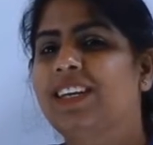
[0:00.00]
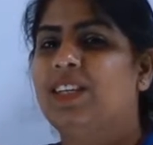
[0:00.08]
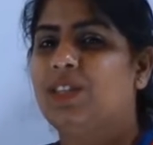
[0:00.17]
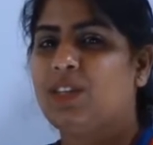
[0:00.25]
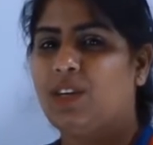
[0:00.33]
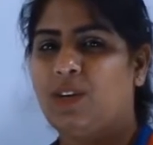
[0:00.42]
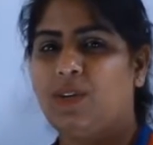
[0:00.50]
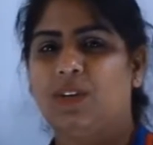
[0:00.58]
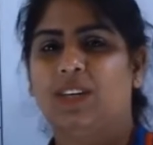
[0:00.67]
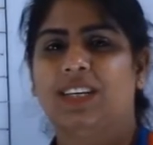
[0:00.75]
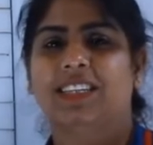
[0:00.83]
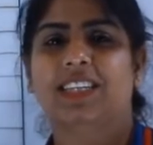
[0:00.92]
So,
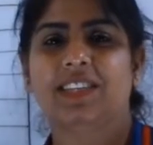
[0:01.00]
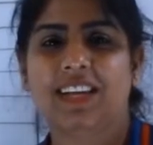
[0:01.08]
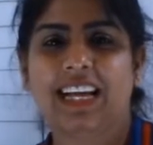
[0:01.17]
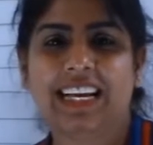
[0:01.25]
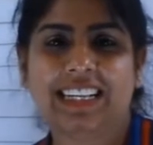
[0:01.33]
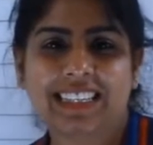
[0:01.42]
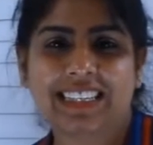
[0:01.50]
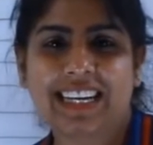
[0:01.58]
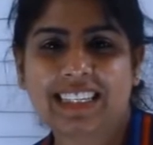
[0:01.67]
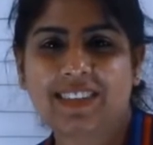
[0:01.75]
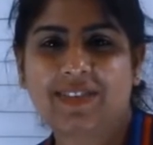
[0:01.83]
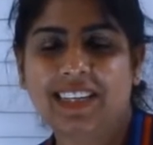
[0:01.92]
did you like this
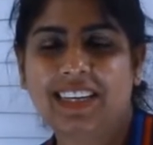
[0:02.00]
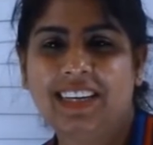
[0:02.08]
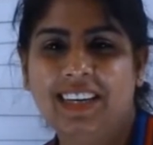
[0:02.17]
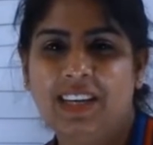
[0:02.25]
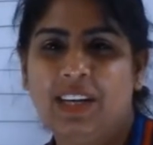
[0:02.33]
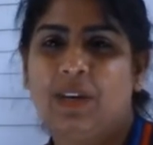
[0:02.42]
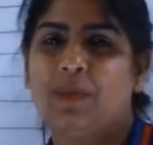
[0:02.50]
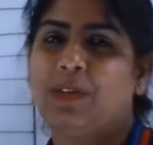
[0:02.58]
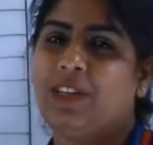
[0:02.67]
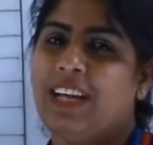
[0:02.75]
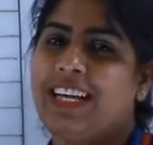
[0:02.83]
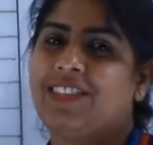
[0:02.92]
activity? Would you
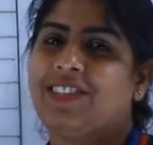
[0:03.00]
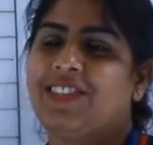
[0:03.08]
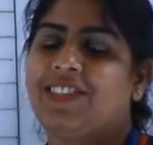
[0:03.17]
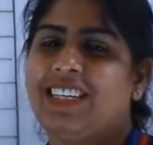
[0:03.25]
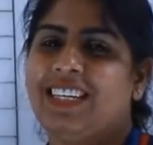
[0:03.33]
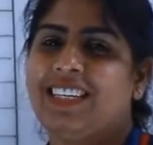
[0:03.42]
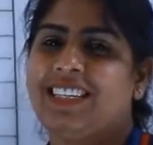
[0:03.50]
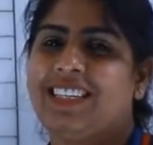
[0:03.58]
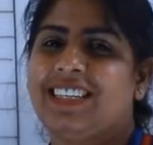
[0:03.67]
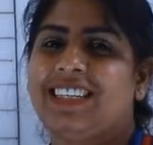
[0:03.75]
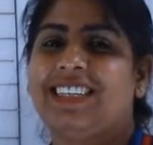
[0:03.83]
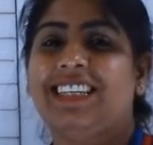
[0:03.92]
like to do this?
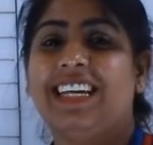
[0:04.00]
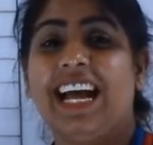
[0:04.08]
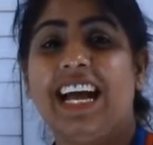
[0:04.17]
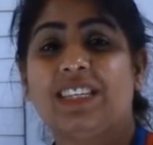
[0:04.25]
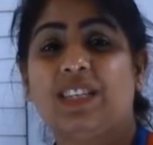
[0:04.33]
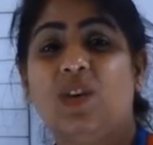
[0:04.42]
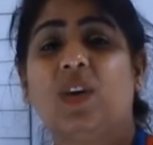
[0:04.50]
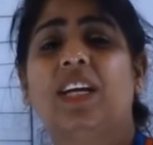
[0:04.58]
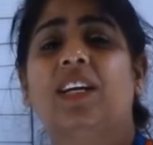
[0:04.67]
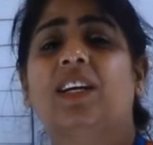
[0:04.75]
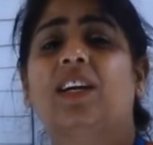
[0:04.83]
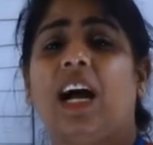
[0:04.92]
Yes, you can
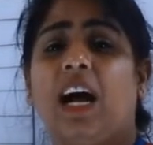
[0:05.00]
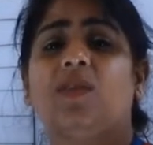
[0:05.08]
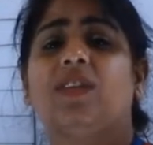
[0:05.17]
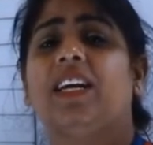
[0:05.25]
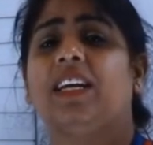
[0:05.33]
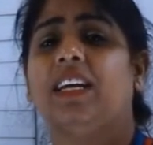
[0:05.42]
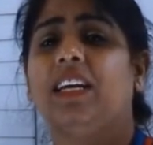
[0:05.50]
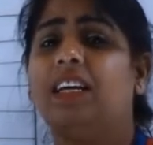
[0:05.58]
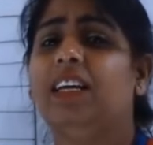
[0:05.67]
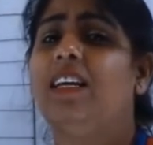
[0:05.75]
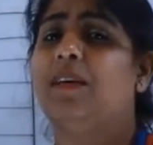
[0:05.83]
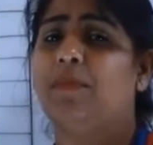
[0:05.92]
count any
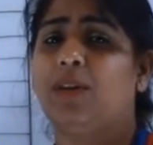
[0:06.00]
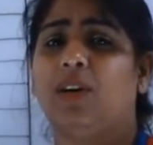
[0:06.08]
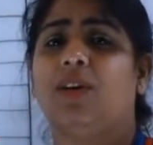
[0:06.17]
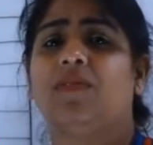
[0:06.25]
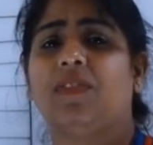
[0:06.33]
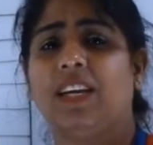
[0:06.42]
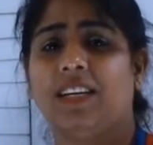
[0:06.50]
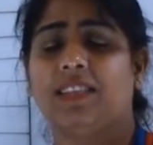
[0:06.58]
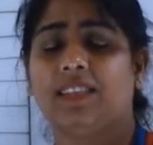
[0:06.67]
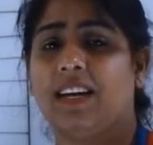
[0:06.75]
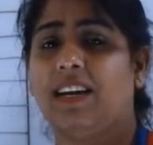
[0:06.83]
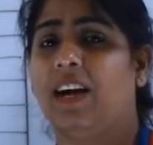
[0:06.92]
number of things
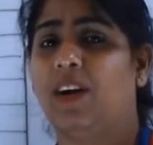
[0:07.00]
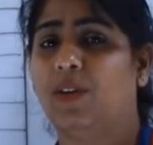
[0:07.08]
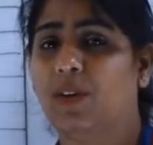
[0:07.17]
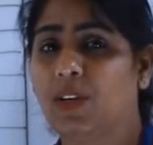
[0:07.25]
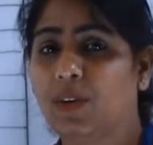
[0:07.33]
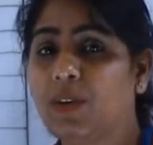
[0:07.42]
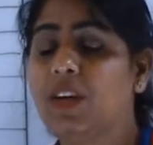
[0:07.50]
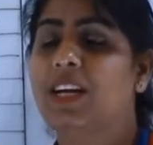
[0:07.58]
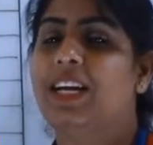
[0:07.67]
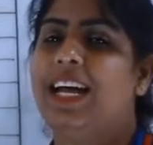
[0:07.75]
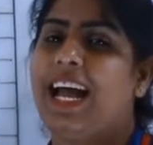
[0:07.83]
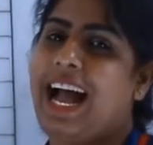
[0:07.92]
around you
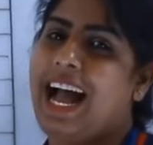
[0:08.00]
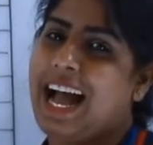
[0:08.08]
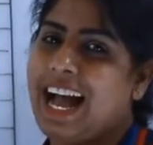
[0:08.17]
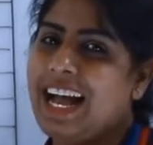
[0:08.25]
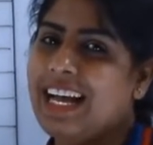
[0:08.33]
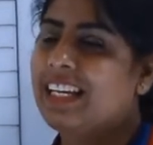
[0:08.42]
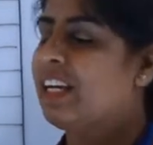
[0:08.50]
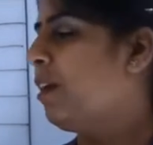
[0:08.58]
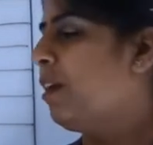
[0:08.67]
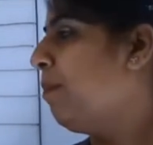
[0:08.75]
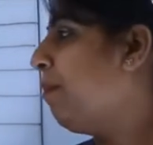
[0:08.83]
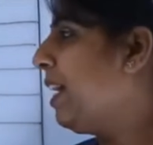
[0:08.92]
and
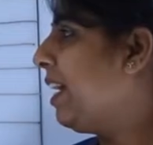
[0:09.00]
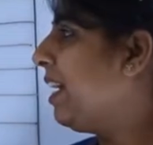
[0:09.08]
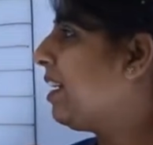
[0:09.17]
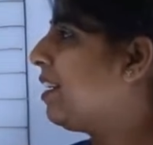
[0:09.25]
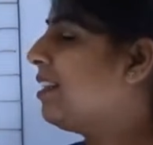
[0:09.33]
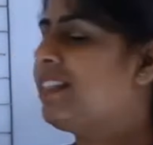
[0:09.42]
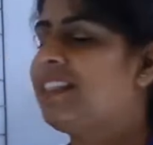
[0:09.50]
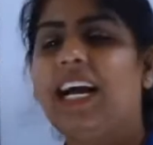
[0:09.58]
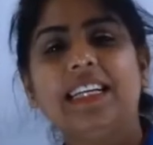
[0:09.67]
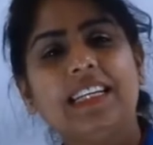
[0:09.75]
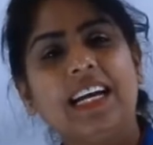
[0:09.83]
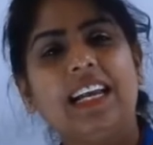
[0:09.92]
make a
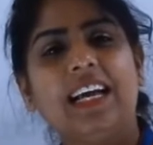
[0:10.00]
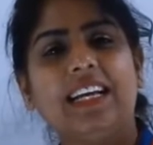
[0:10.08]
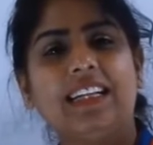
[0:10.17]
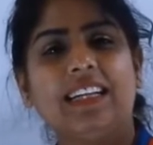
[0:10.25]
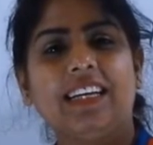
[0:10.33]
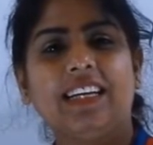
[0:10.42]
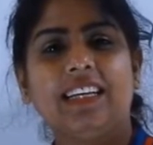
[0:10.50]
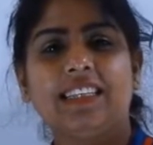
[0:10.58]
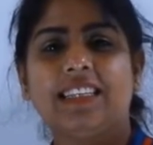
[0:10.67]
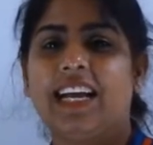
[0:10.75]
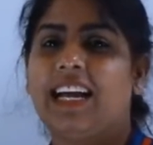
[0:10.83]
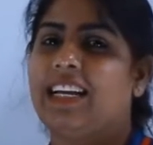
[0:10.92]
data like this
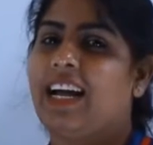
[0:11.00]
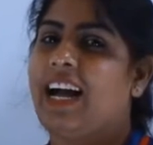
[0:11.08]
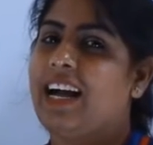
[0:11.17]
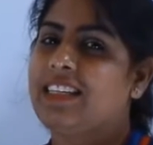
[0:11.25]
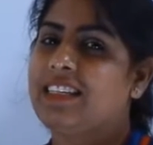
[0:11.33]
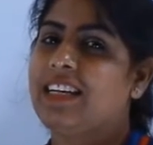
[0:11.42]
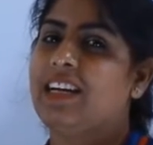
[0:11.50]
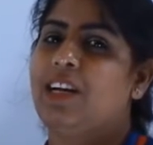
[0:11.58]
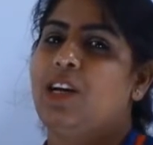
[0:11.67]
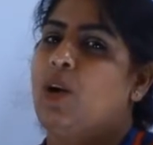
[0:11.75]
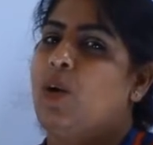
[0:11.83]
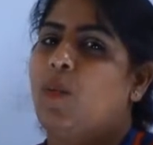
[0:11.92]
and answer
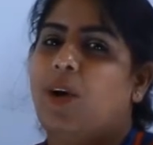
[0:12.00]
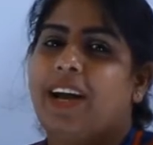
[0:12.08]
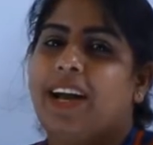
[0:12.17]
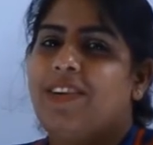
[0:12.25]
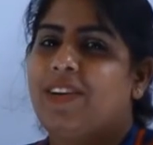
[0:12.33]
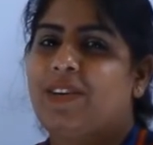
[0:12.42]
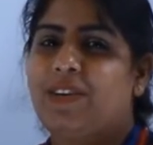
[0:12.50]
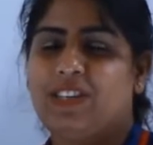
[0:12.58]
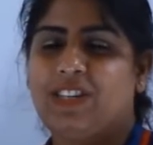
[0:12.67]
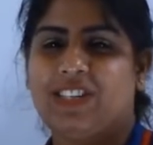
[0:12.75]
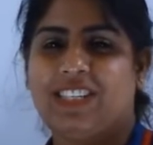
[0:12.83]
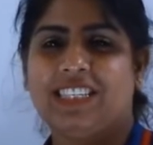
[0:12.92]
whatever
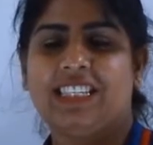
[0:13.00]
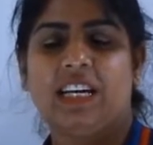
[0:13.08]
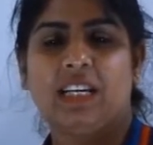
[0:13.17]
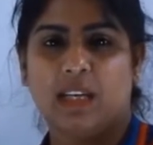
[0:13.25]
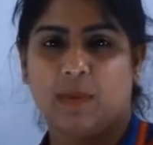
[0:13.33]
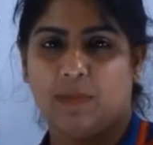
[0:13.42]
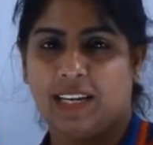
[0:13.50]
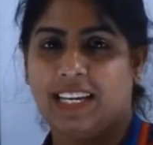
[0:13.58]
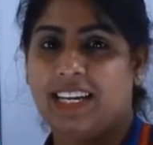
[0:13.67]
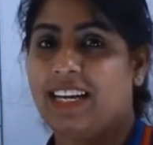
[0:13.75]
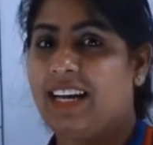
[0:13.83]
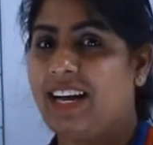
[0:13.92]
questions somebody
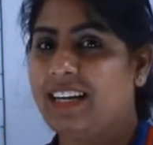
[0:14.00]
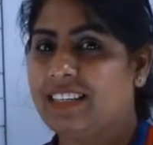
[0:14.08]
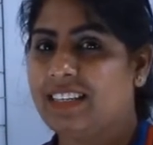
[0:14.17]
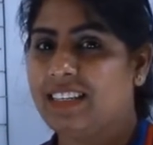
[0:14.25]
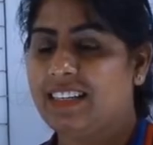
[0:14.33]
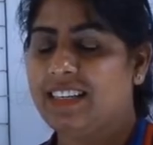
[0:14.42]
can answer.